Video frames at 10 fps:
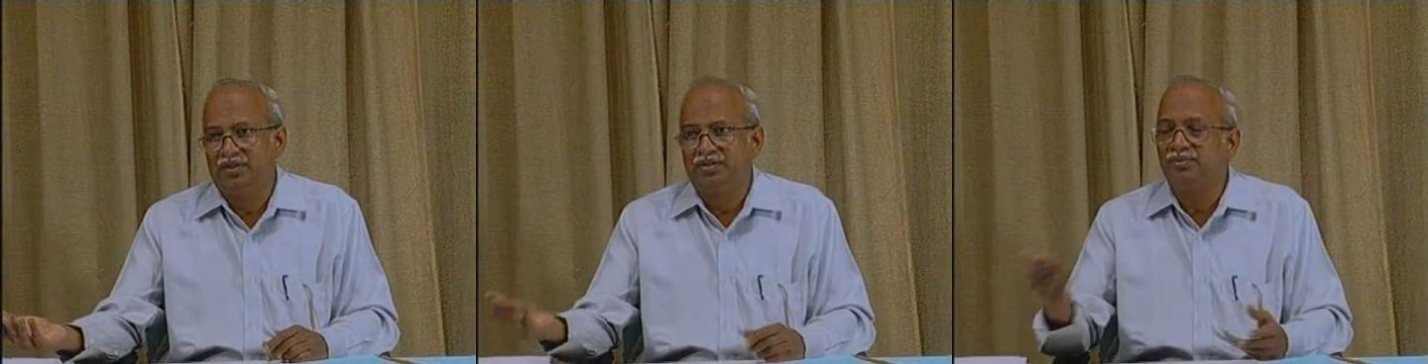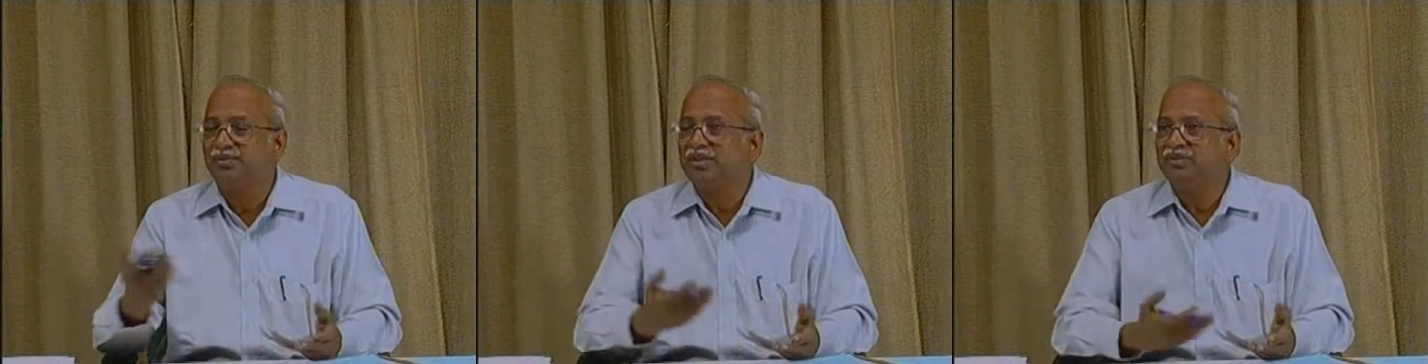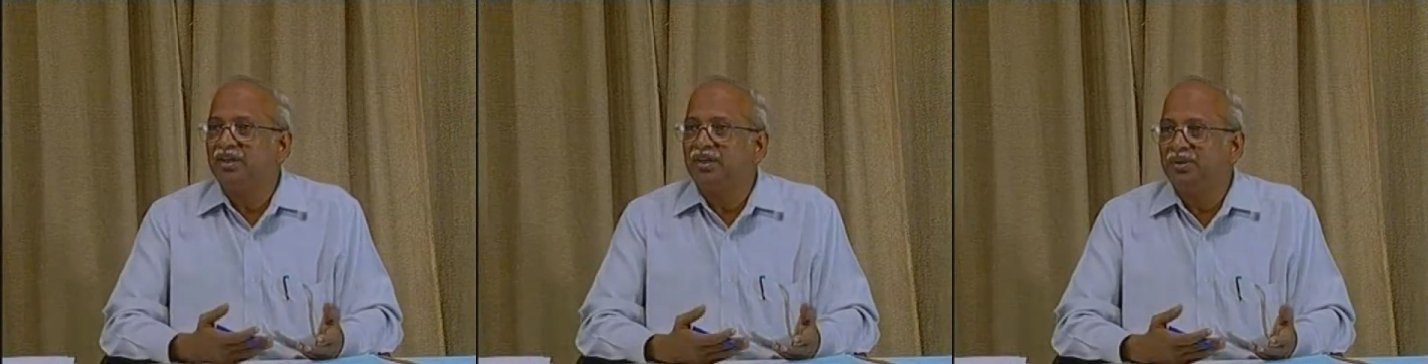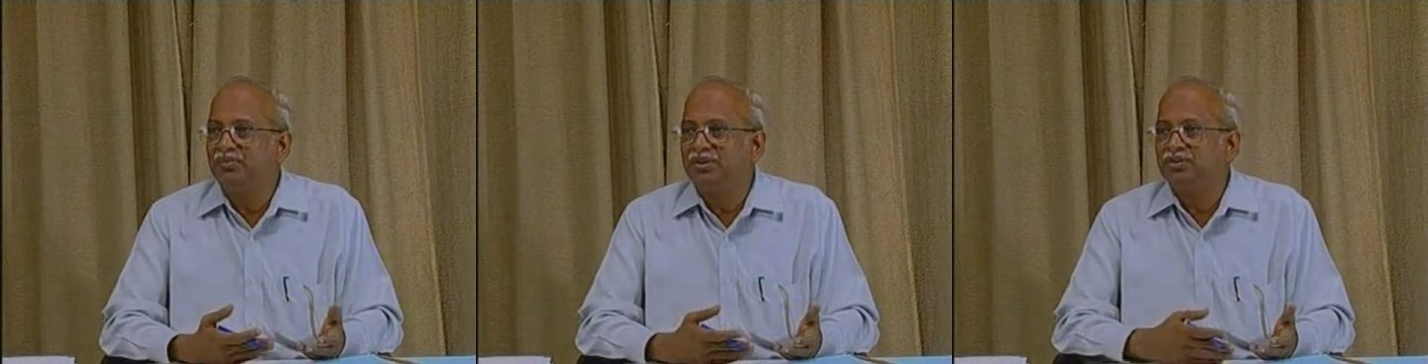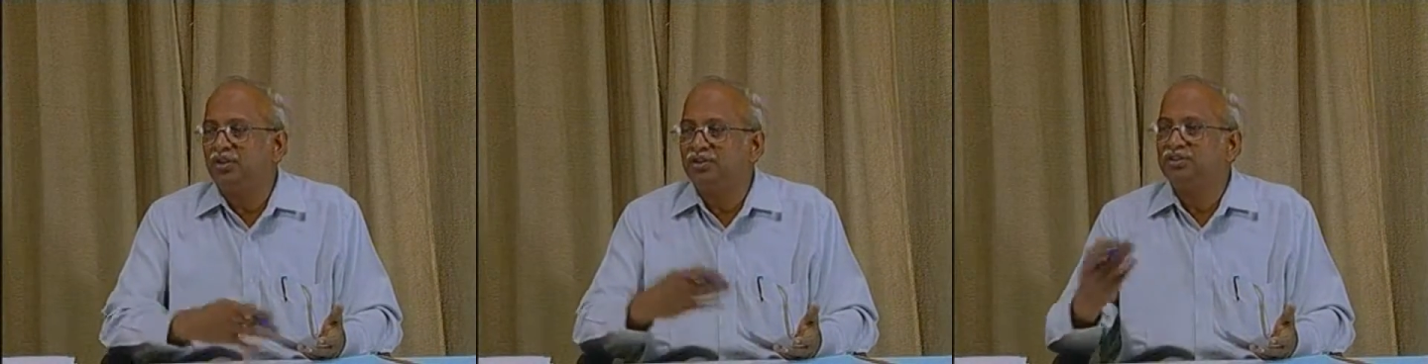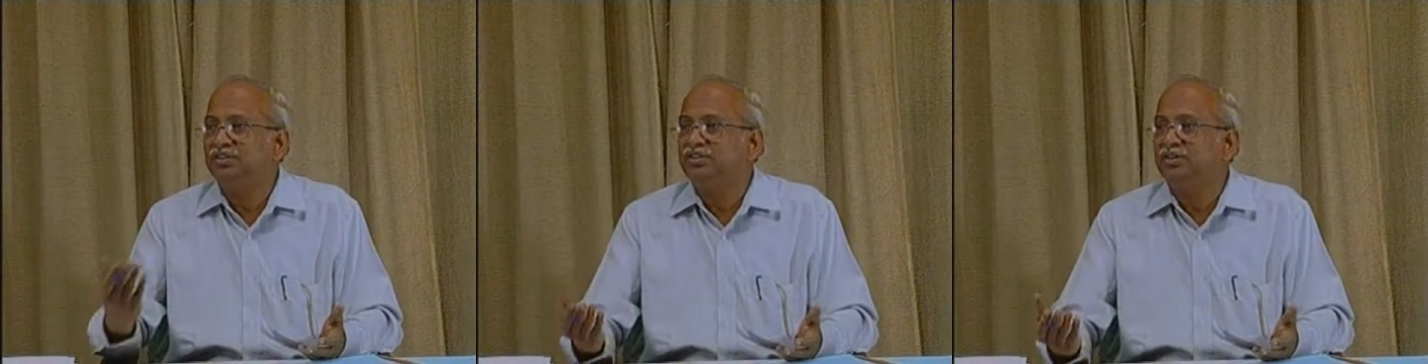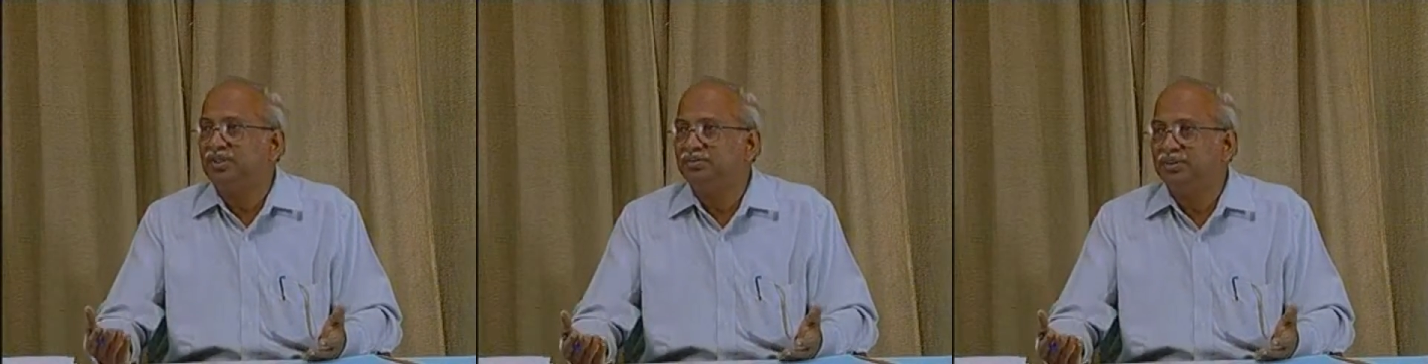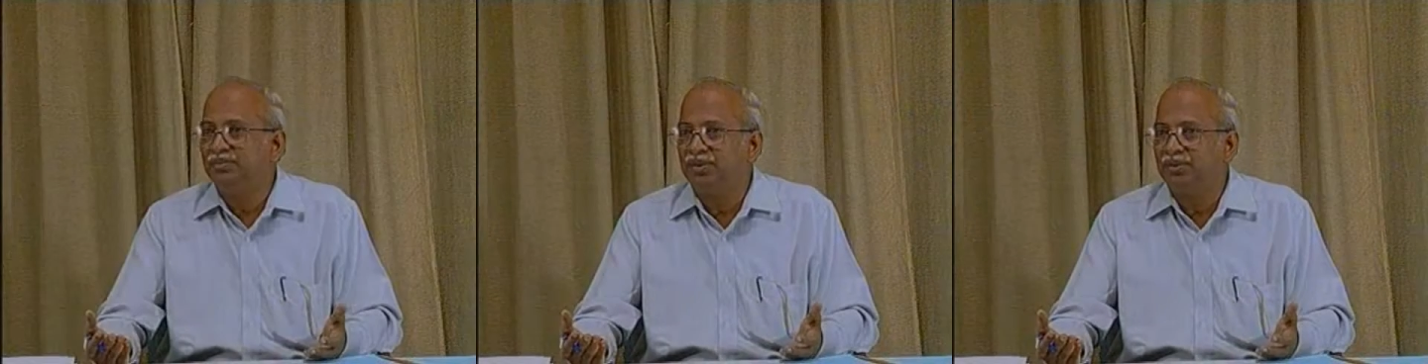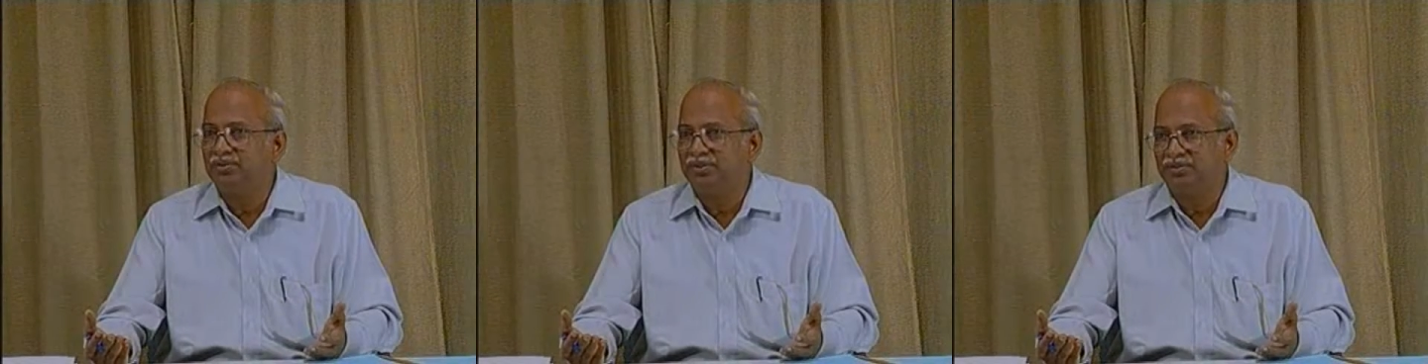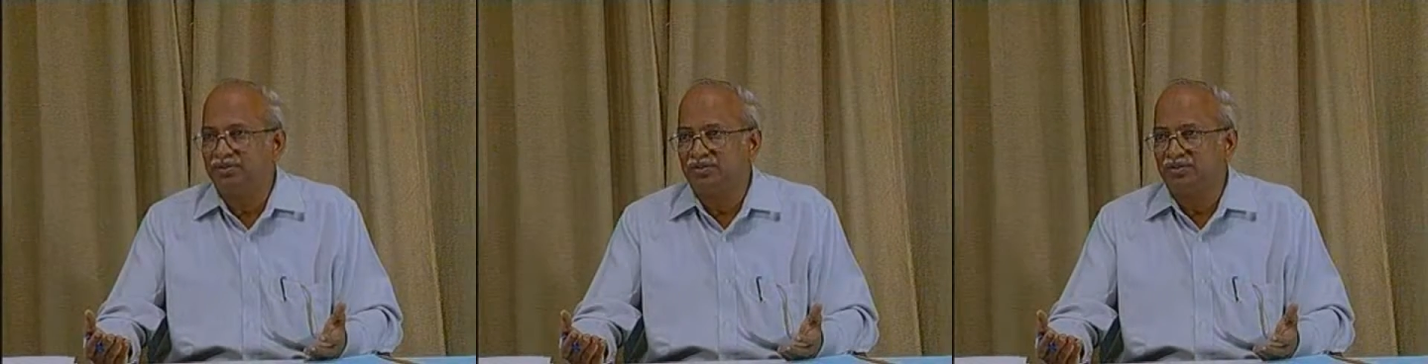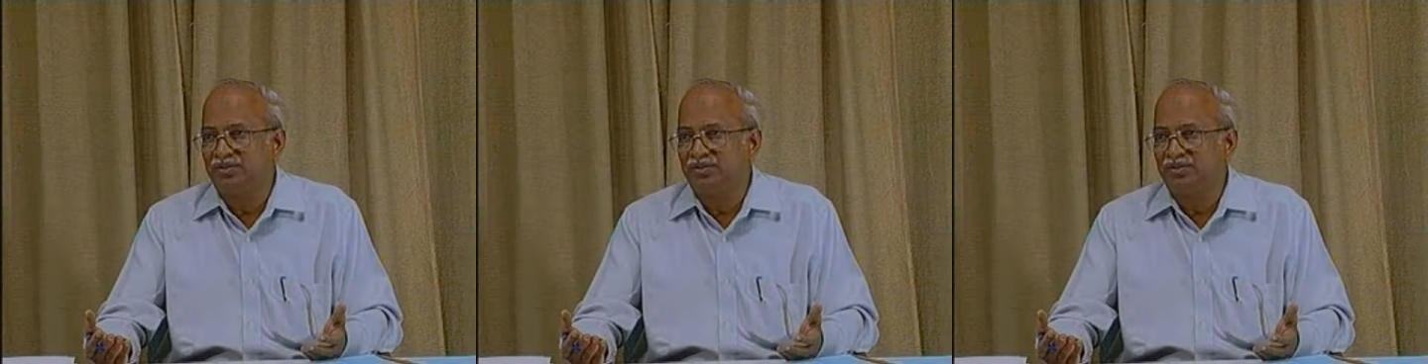Sometimes there may be sloshing, sometimes there may not be sloshing.